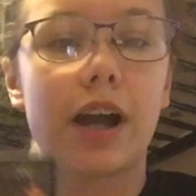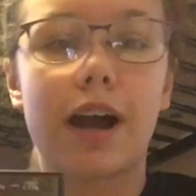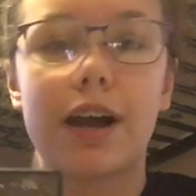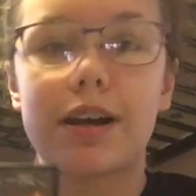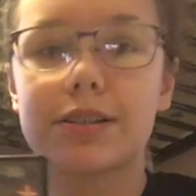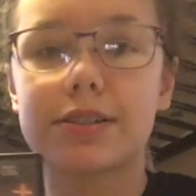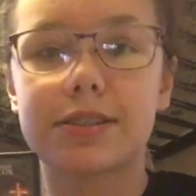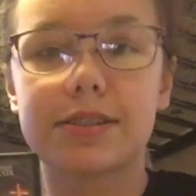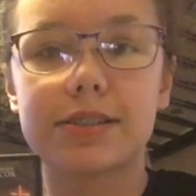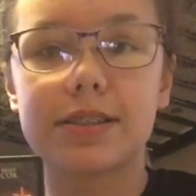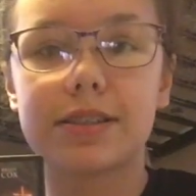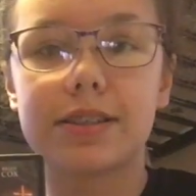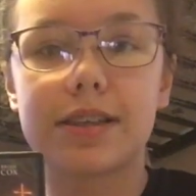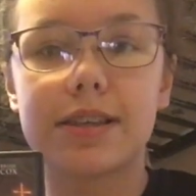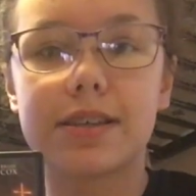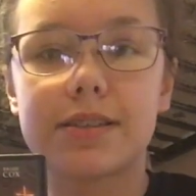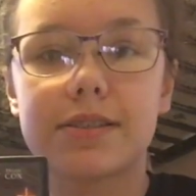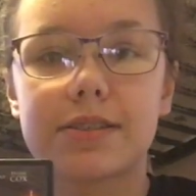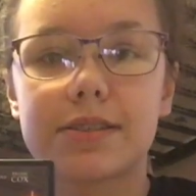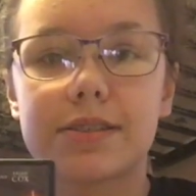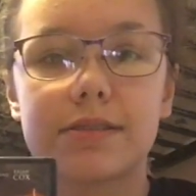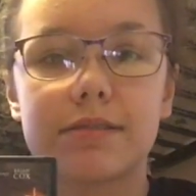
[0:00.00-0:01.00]
Cox is in
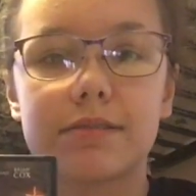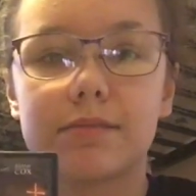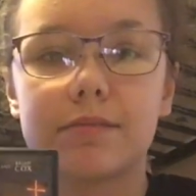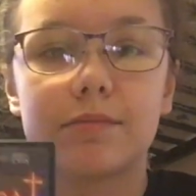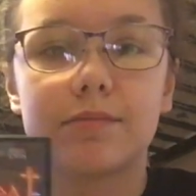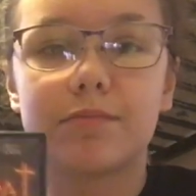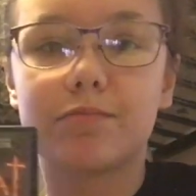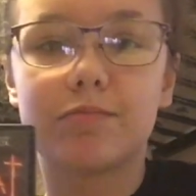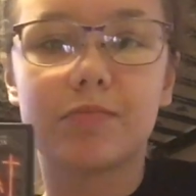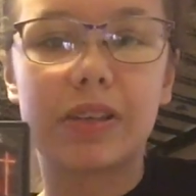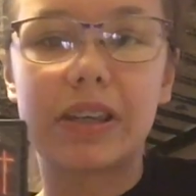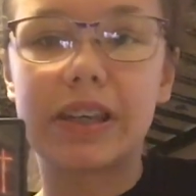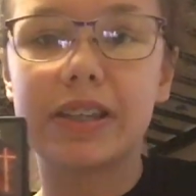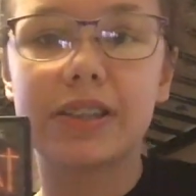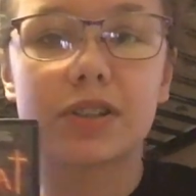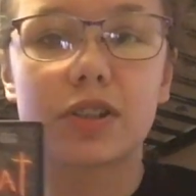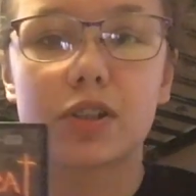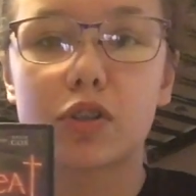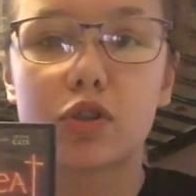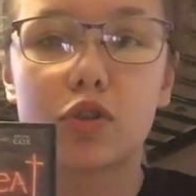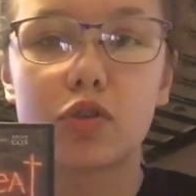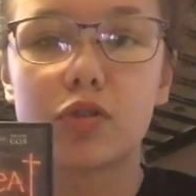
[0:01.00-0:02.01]
this.
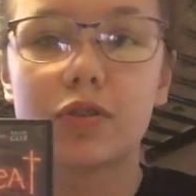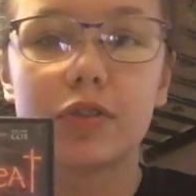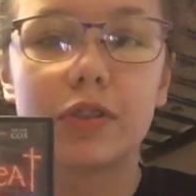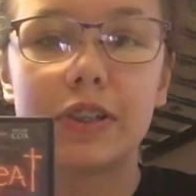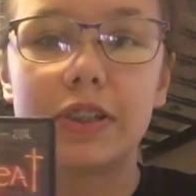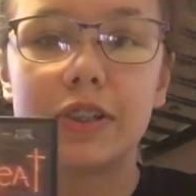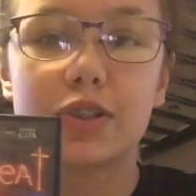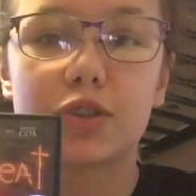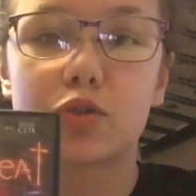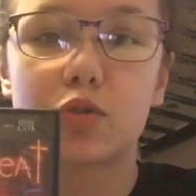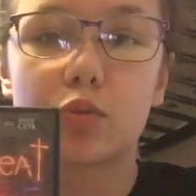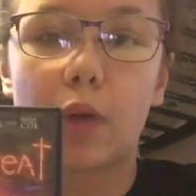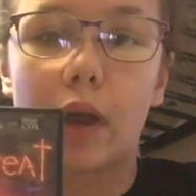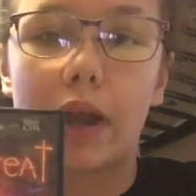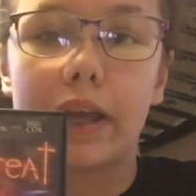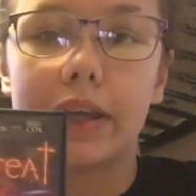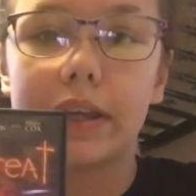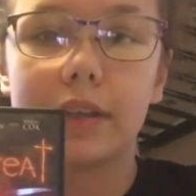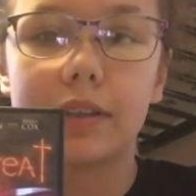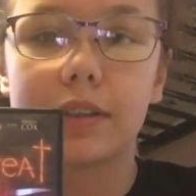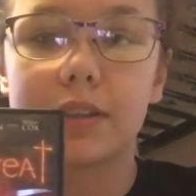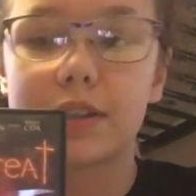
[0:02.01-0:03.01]
He's great